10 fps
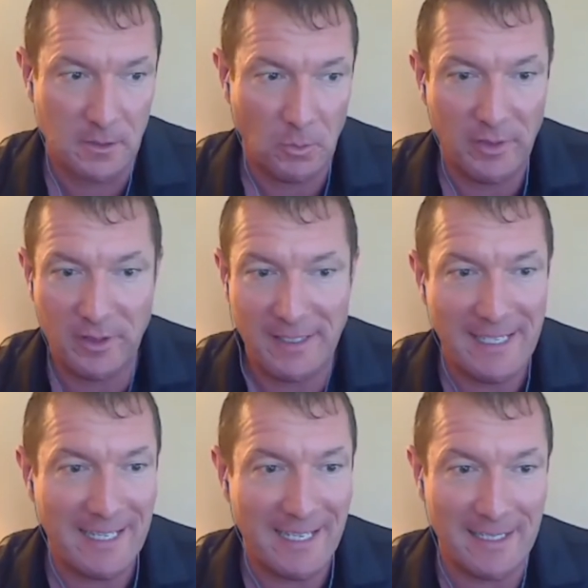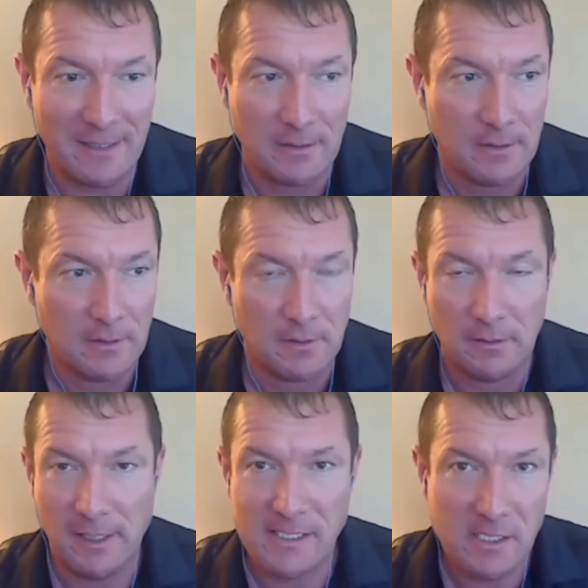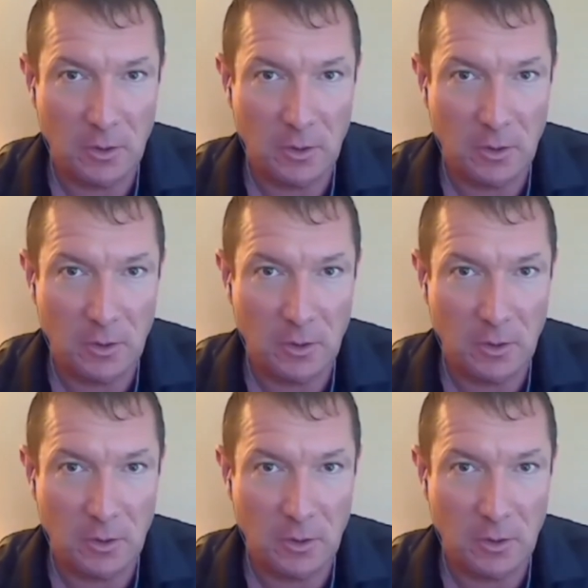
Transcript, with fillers: where they're getting, Lisa,